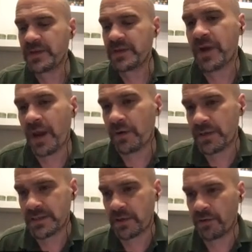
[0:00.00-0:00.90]
These are
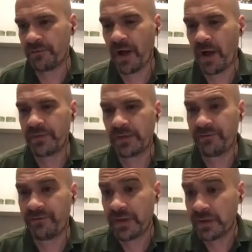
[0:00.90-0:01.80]
areas that are involved in the
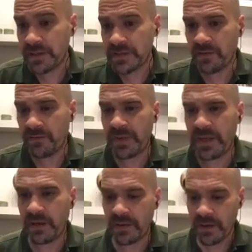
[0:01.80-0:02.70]
feelings of
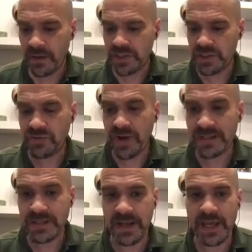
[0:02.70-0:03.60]
being
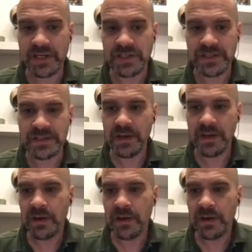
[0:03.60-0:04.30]
stressed and anxious.